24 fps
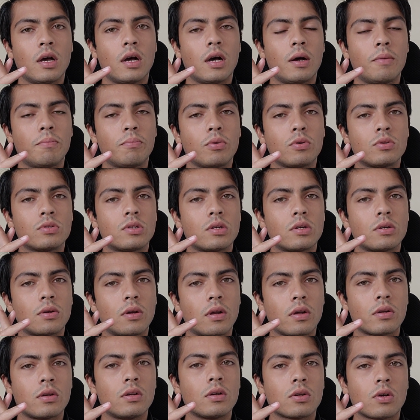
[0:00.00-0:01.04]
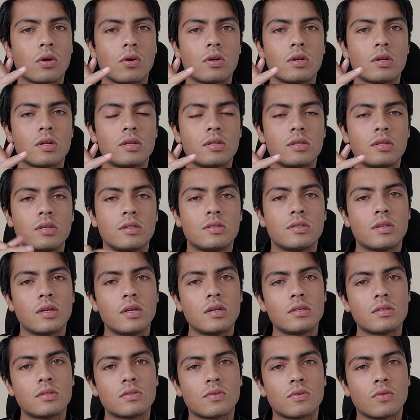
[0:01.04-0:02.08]
I'm posting regular content these
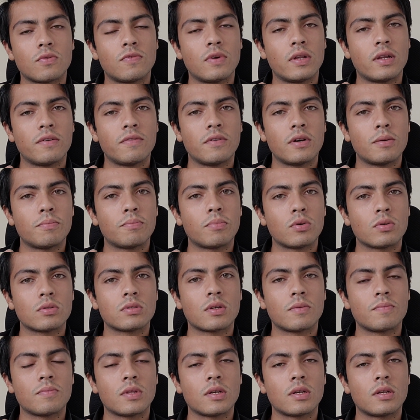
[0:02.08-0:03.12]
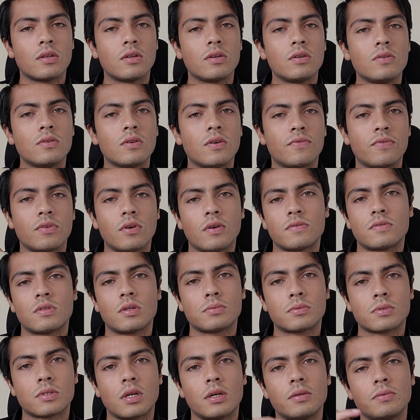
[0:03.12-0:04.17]
days. So whenever I post something new, if you have
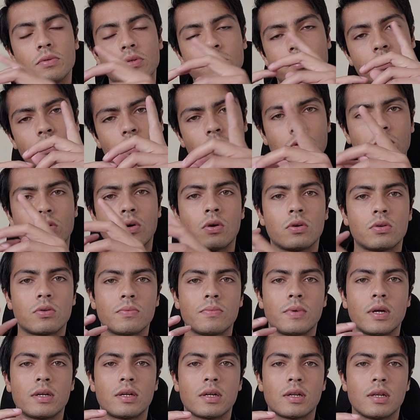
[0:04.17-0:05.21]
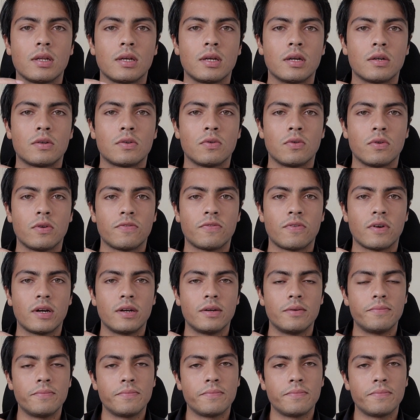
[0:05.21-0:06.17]
subscribed, you automatically get notified.